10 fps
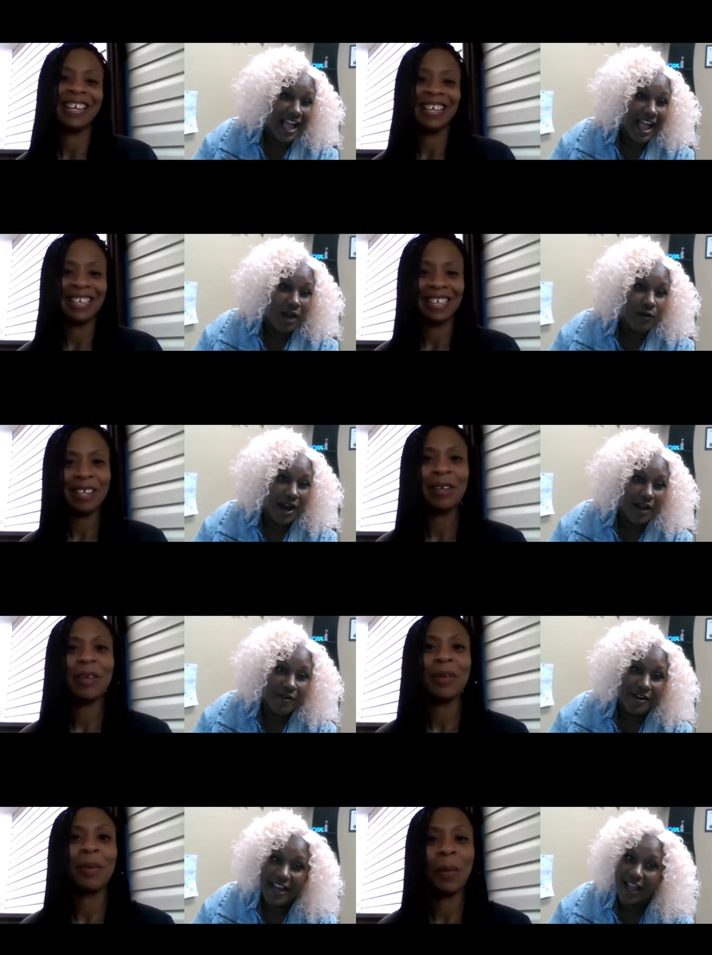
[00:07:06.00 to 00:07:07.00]
Speaker 1: hour,
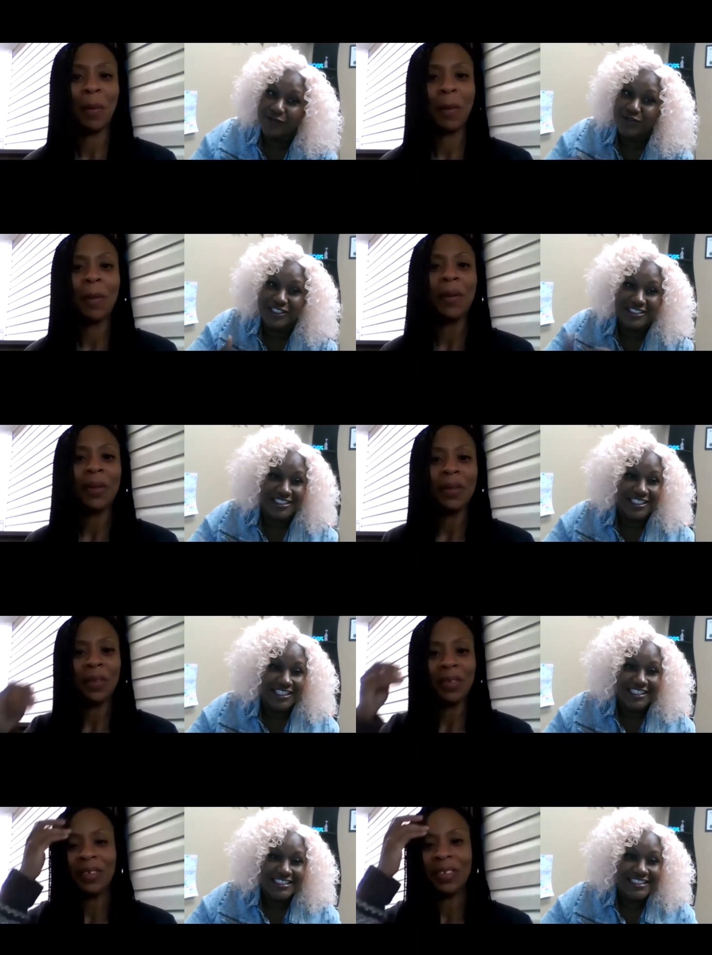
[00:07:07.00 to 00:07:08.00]
hour and a half just
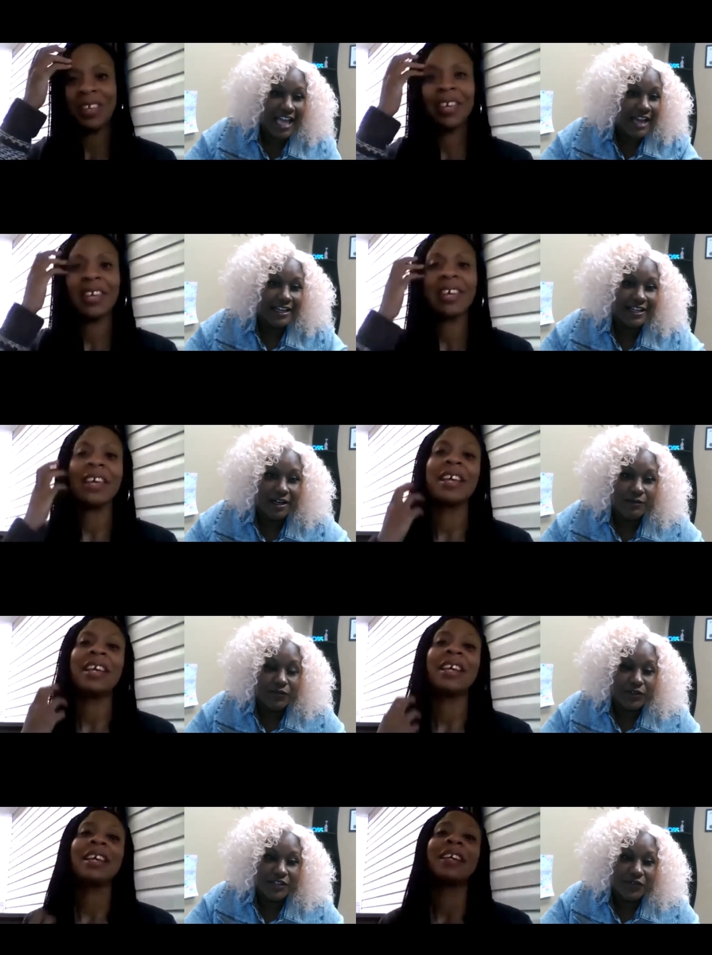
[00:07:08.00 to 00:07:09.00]
signing
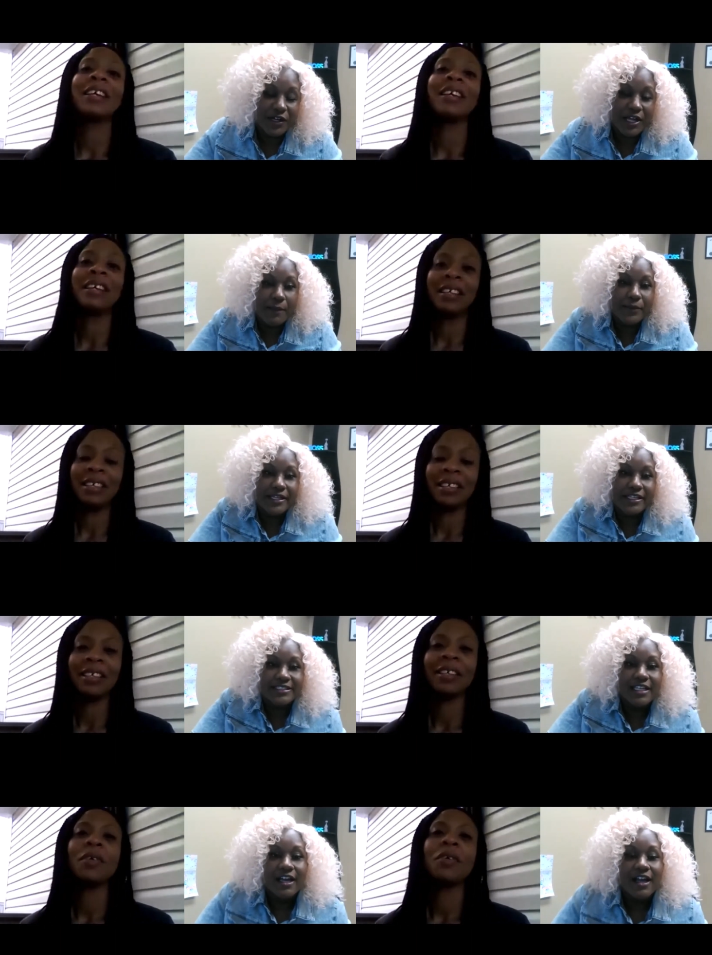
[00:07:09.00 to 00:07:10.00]
up for different
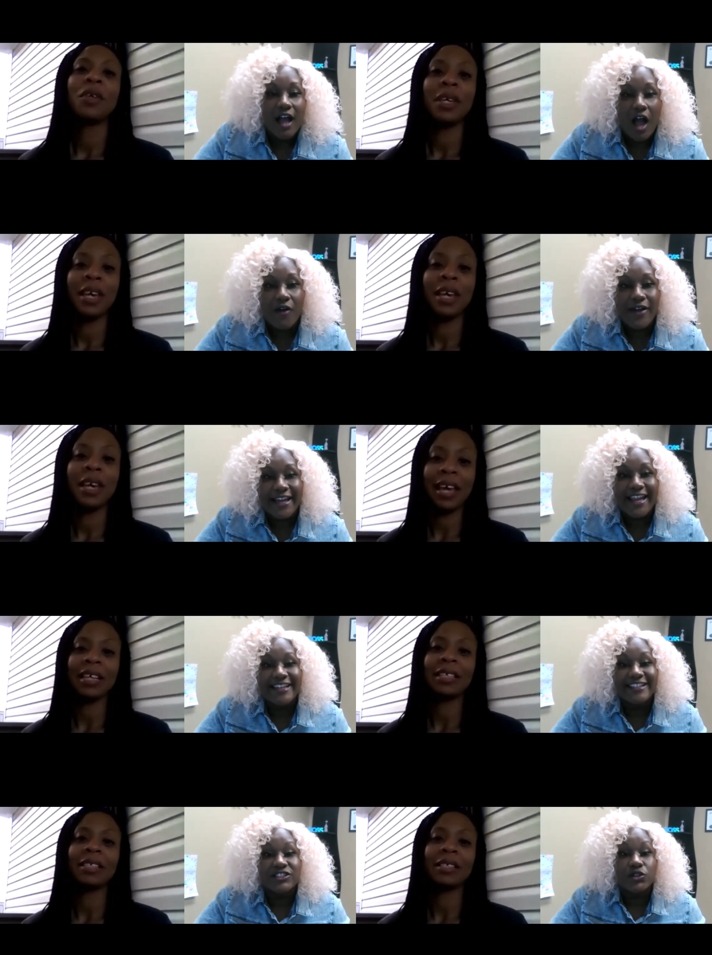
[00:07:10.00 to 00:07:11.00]
companies. Okay, yeah.
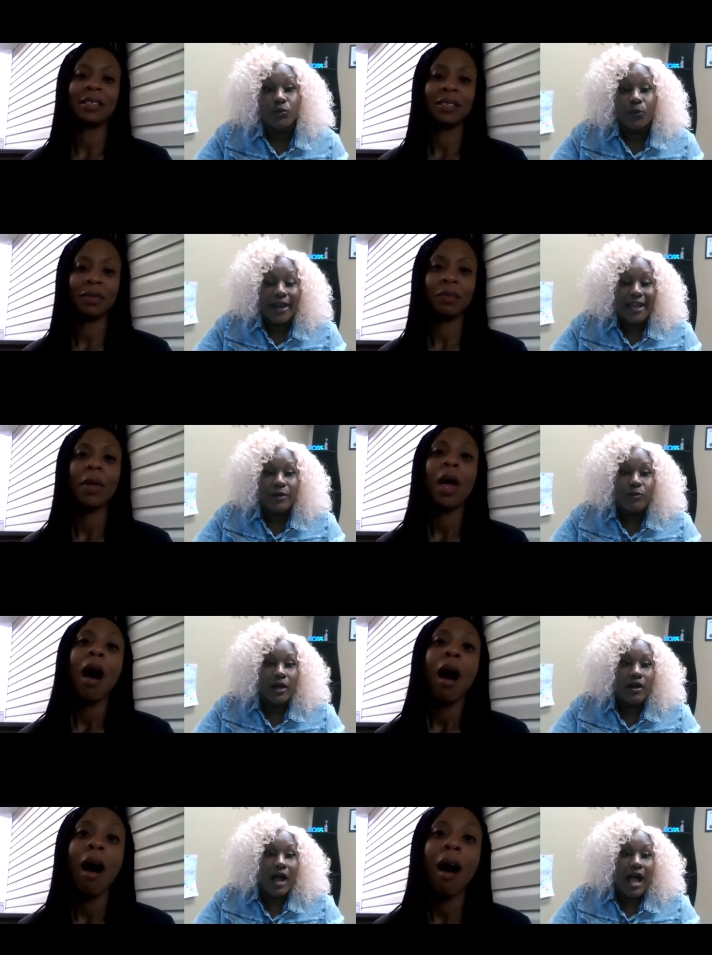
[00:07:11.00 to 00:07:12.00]
that is great.
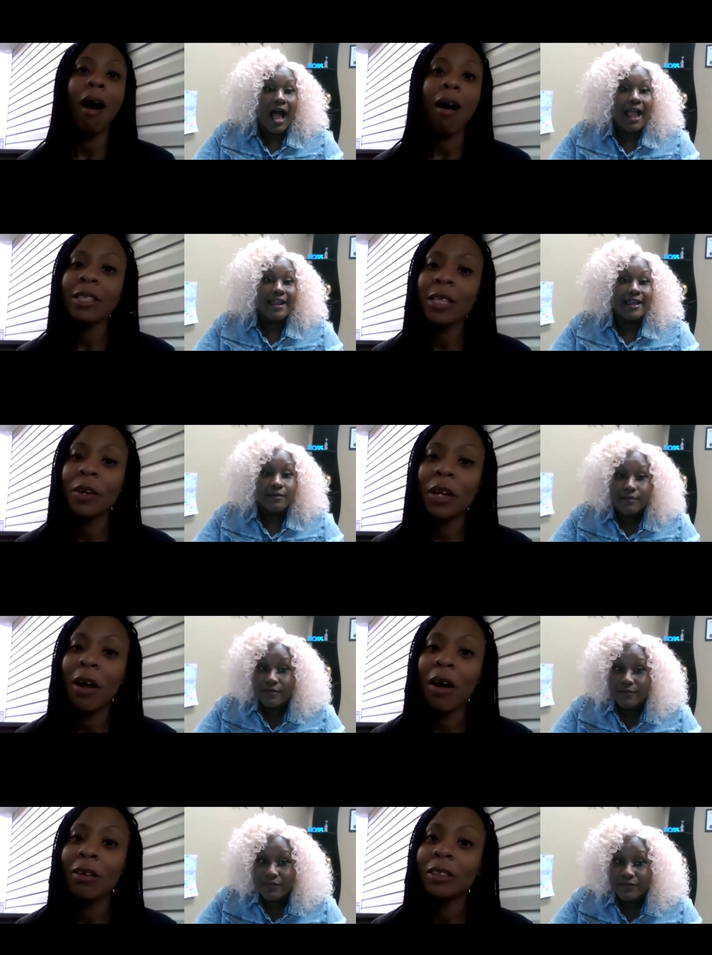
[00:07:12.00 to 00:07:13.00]
Well,
Speaker 2: also,
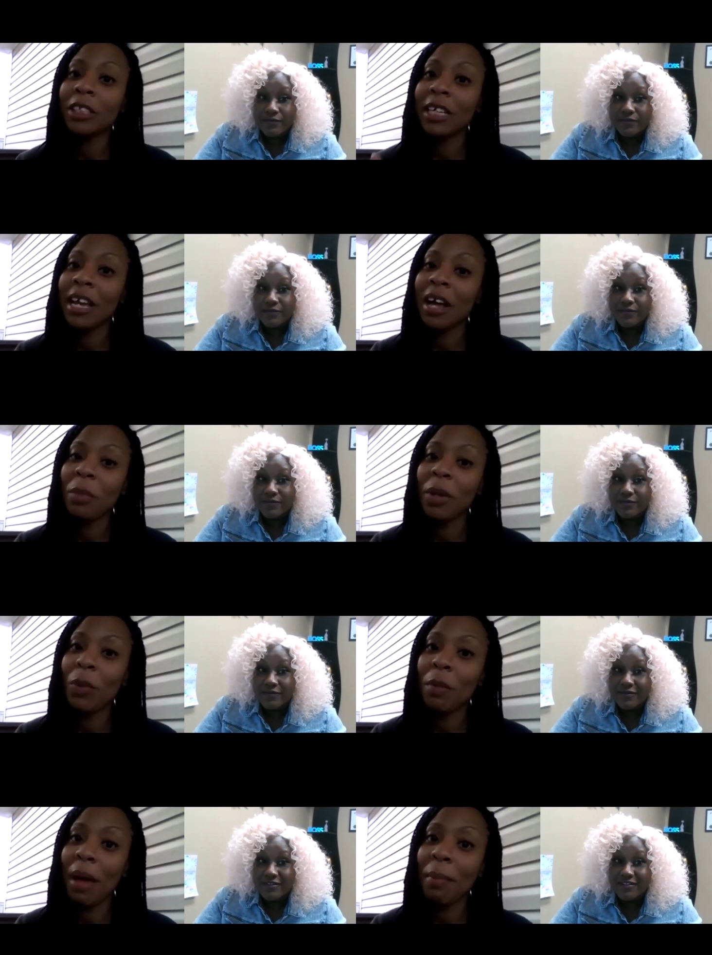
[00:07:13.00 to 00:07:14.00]
y'all, she helped me
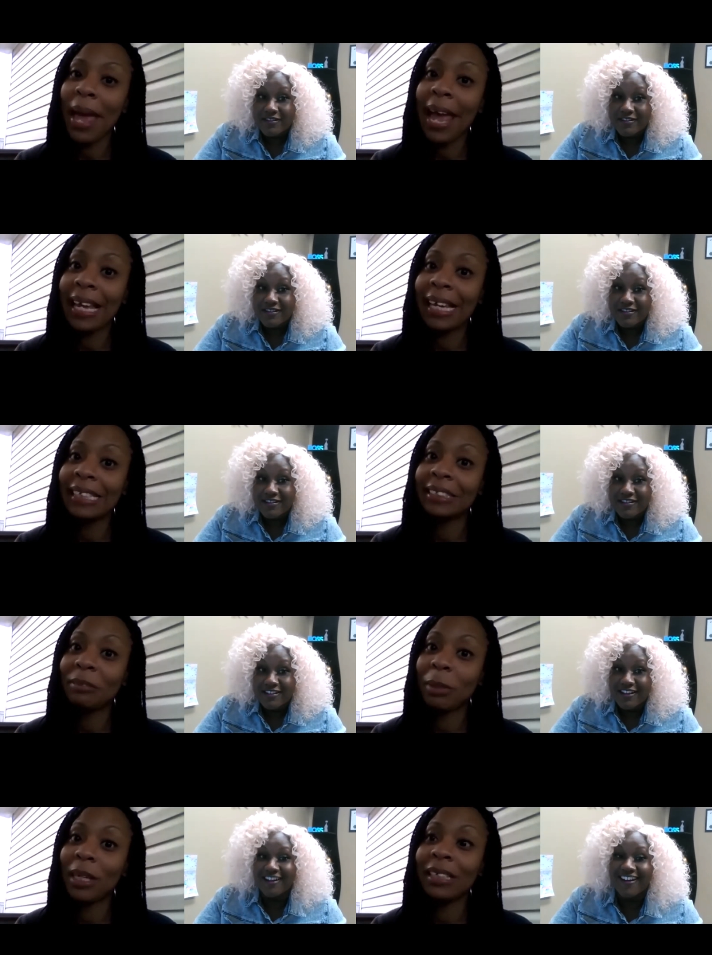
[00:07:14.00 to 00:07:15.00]
with my
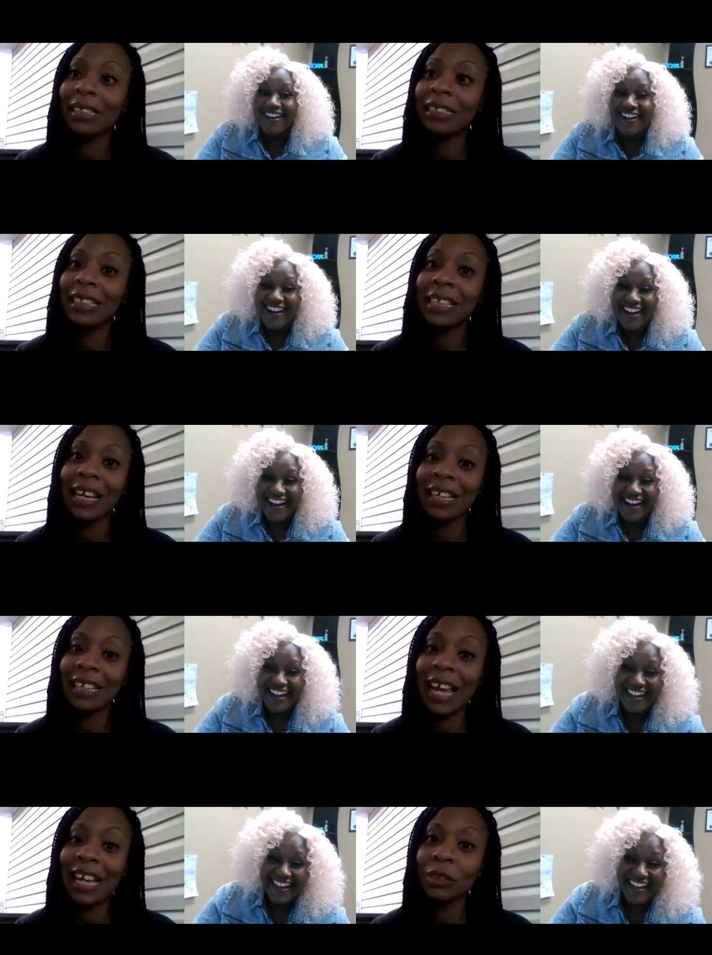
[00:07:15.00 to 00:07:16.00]
package because they sent it at
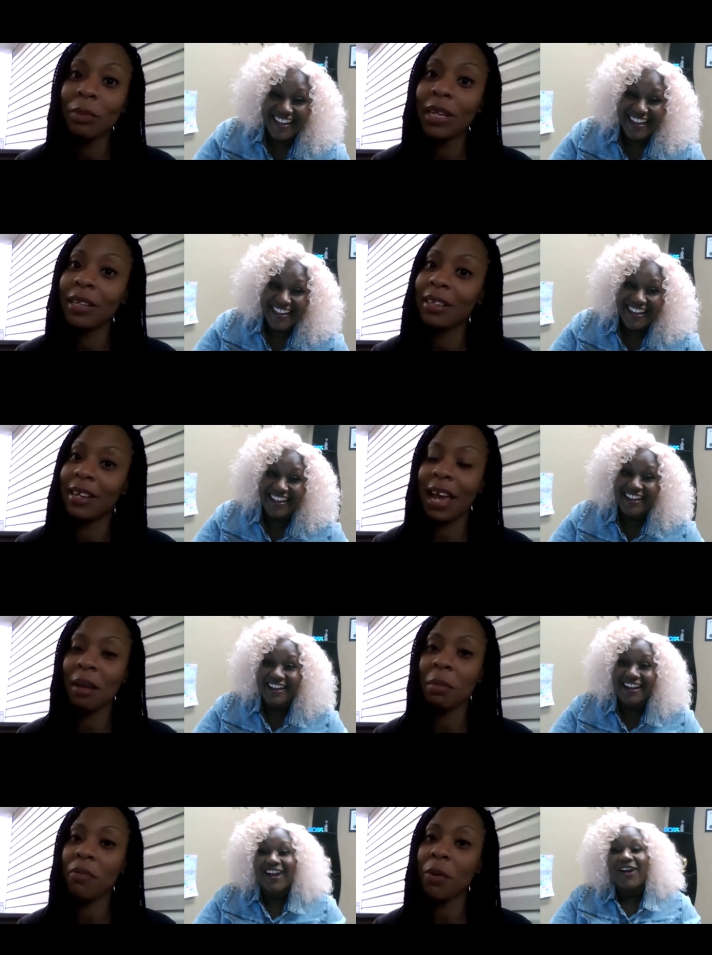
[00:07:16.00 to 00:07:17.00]
the last minute the
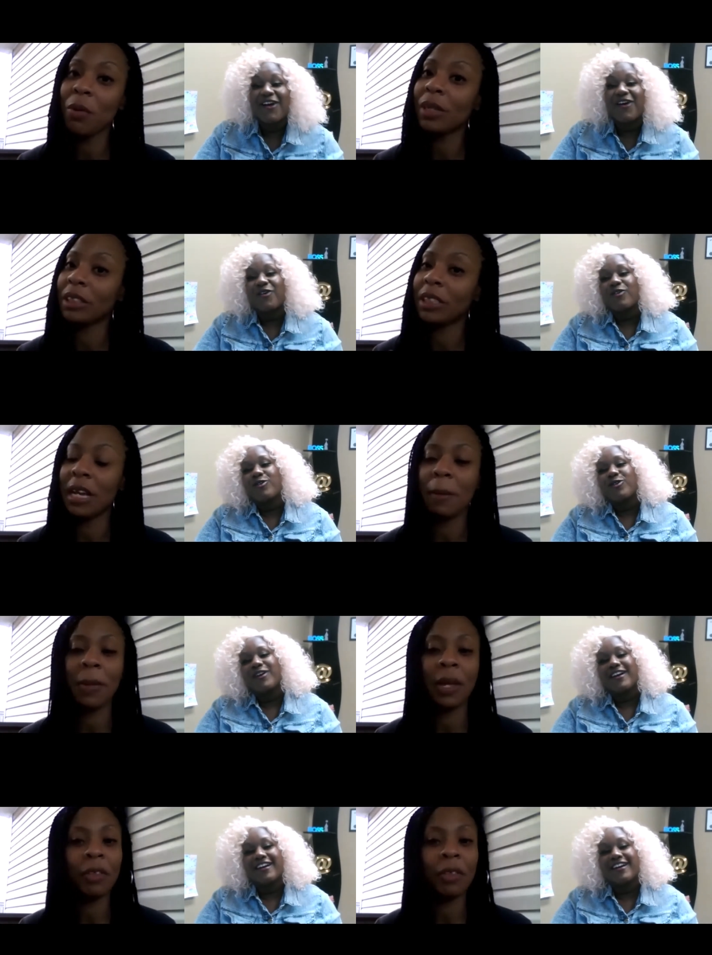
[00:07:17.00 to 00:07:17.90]
night before. She helped me go